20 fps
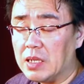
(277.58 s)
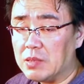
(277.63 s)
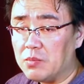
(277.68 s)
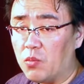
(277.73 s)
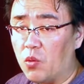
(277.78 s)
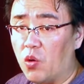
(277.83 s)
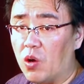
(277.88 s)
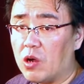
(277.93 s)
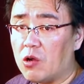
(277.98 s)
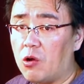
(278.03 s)

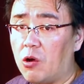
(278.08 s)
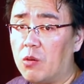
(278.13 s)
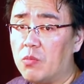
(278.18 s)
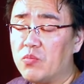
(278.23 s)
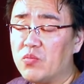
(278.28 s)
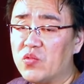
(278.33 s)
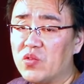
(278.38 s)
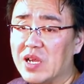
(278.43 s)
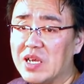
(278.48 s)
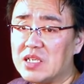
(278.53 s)
more
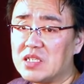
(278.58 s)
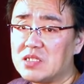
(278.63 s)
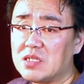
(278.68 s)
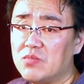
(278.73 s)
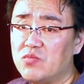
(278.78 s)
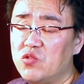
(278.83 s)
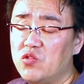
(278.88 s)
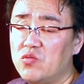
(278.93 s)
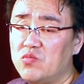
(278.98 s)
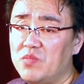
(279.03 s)
complex
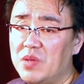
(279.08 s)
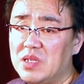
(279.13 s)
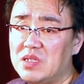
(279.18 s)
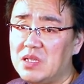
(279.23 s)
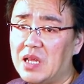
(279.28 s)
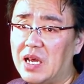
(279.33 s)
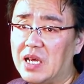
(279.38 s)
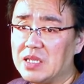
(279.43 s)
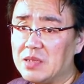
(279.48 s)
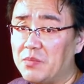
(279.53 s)

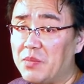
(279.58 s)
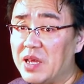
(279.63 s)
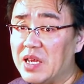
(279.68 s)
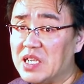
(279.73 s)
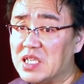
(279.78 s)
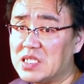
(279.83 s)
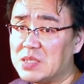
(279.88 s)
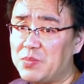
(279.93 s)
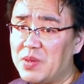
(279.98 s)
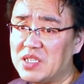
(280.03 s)
movement and
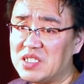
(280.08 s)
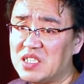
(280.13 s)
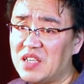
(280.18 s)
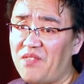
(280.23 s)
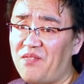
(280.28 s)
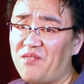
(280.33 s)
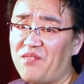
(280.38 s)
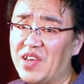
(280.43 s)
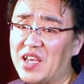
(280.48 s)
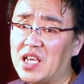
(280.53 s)
very
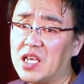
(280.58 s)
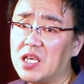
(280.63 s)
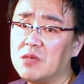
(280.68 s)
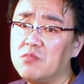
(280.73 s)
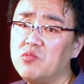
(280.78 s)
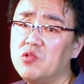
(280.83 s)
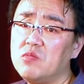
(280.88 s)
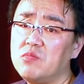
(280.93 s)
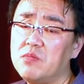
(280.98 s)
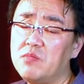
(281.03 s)
specific
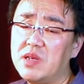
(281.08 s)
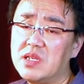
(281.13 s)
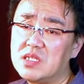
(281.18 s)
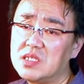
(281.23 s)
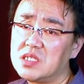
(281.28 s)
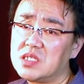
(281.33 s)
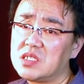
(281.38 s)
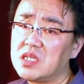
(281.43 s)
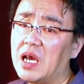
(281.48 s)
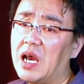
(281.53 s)

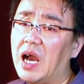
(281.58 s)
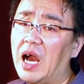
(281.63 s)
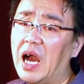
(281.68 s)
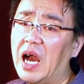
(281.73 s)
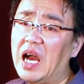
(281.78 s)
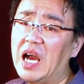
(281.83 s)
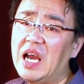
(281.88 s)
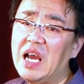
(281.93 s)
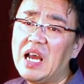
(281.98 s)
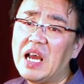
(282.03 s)
movements
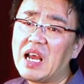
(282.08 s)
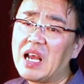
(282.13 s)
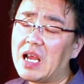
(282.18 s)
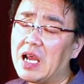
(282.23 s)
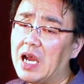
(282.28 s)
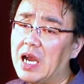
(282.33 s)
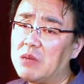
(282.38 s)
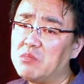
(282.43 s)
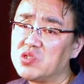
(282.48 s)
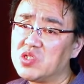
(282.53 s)
are
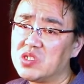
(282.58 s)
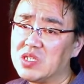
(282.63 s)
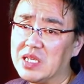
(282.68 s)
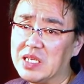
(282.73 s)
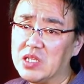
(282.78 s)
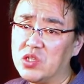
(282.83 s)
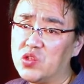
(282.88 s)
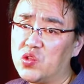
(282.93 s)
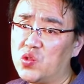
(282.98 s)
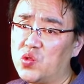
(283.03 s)
comes
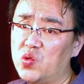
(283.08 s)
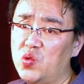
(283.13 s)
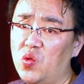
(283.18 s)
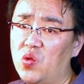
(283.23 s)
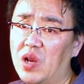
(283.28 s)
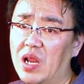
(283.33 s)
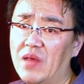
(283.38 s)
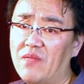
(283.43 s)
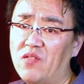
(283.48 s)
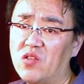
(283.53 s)
into
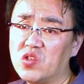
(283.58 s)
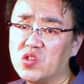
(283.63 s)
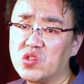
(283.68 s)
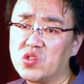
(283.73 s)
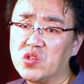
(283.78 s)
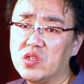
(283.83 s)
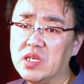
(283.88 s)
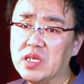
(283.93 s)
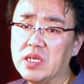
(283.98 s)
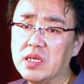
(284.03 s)
level
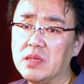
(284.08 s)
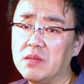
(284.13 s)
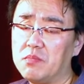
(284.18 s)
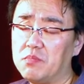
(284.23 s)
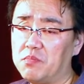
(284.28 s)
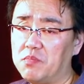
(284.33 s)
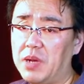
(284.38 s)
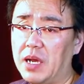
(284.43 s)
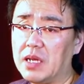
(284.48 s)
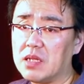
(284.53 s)
3.
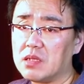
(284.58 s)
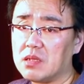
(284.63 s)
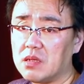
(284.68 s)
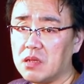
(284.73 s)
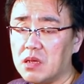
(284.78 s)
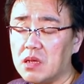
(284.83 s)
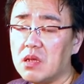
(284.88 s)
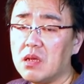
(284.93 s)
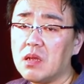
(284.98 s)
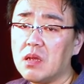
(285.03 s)
But
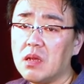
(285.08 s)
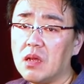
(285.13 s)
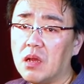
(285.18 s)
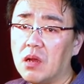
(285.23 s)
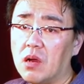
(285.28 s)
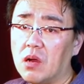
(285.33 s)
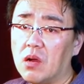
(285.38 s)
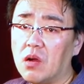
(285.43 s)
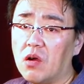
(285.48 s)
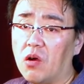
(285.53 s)

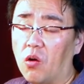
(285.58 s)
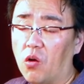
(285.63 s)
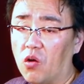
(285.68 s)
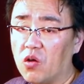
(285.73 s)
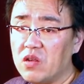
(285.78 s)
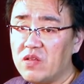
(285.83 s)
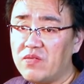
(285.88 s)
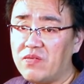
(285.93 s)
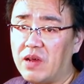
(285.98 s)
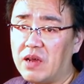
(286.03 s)

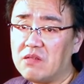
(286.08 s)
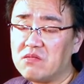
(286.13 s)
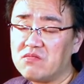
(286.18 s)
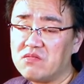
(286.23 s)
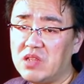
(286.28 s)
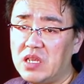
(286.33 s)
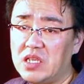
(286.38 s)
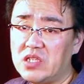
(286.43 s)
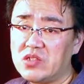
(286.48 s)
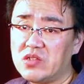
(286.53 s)
all
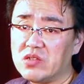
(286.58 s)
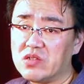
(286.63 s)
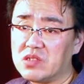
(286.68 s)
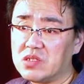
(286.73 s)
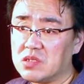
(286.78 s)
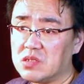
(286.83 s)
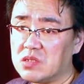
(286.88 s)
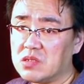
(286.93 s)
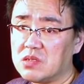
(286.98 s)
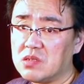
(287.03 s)

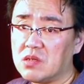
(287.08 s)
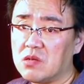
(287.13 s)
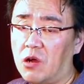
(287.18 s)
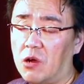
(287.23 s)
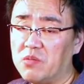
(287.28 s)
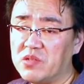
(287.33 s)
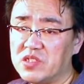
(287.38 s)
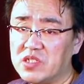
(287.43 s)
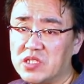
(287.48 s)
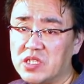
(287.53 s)
foundations
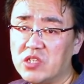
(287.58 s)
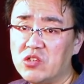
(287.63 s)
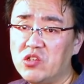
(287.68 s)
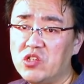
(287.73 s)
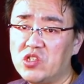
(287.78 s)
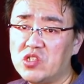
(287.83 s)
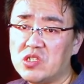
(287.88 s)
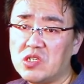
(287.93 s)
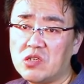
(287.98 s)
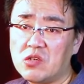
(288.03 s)
of
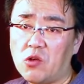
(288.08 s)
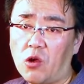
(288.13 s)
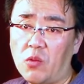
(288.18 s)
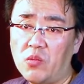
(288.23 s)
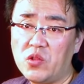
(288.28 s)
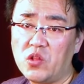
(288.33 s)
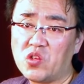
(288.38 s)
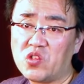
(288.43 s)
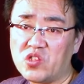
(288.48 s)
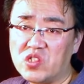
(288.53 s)
signature
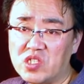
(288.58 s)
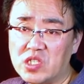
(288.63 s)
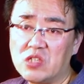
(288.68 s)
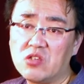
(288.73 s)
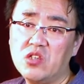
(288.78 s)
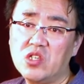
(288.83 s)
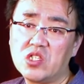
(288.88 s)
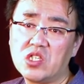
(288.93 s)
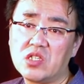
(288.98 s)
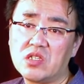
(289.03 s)
Kobido
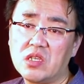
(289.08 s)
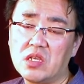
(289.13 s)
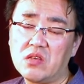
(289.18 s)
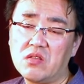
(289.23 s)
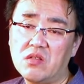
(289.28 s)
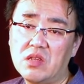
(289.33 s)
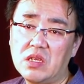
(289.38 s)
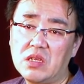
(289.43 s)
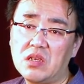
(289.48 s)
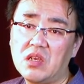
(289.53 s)
signature
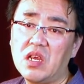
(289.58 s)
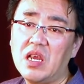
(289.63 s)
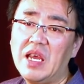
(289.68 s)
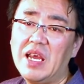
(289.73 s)
technique